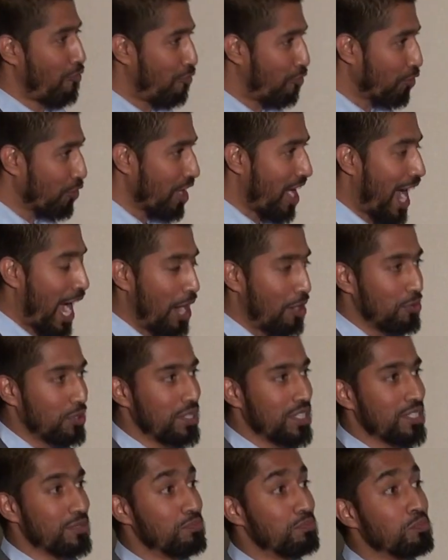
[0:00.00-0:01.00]
for
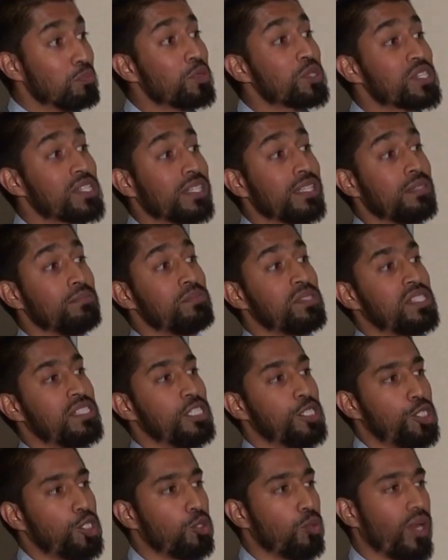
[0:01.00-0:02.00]
our Muslim
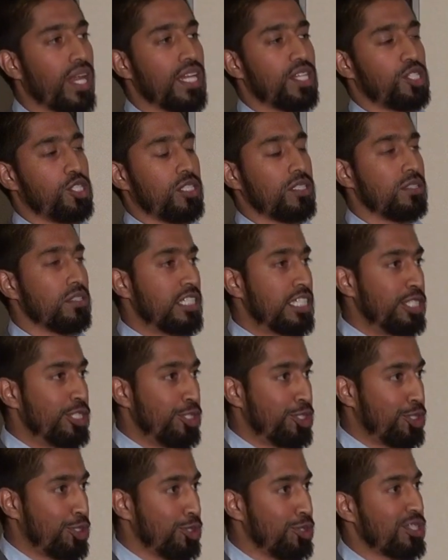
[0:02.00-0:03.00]
situation
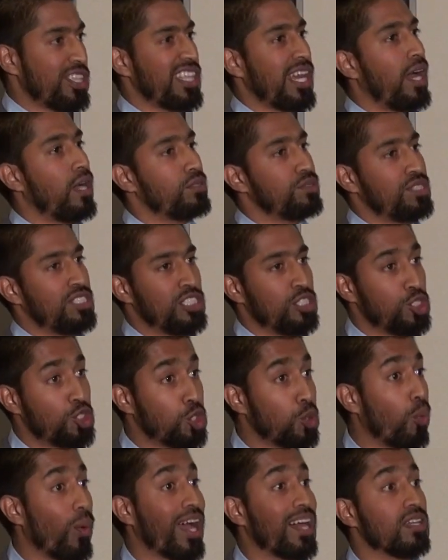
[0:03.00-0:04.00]
in
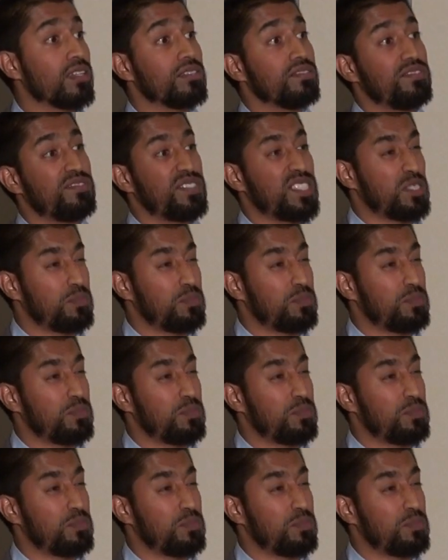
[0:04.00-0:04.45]
2012,